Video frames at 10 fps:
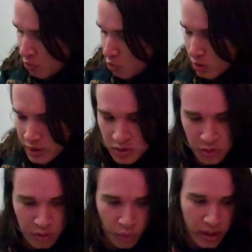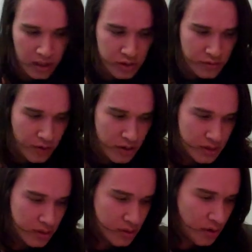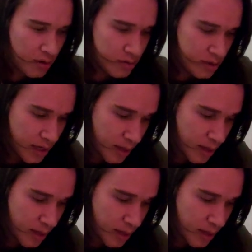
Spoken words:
really doing well as far as the starter set.